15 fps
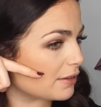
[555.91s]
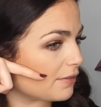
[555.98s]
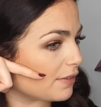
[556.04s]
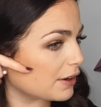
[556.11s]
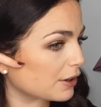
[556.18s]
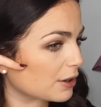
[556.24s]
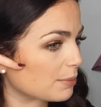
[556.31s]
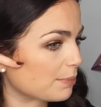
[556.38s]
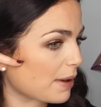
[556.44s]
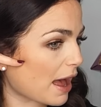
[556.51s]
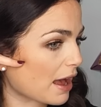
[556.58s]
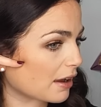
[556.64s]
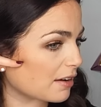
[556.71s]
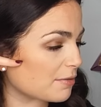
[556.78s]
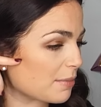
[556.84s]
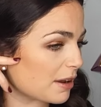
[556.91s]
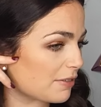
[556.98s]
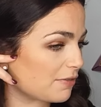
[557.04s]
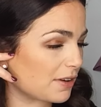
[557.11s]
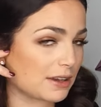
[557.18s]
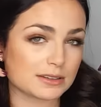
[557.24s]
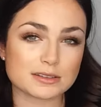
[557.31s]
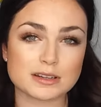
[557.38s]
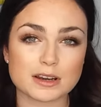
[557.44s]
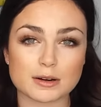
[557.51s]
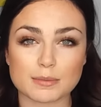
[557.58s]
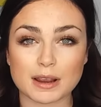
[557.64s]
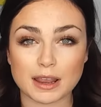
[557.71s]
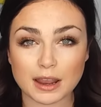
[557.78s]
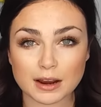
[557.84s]
the very back of my face near
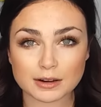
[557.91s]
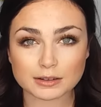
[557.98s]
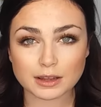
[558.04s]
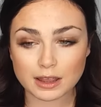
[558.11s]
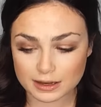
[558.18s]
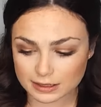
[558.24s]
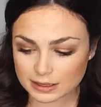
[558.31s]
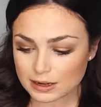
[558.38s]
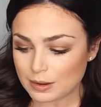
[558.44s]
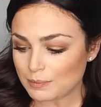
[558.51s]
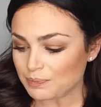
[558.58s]
my hairline.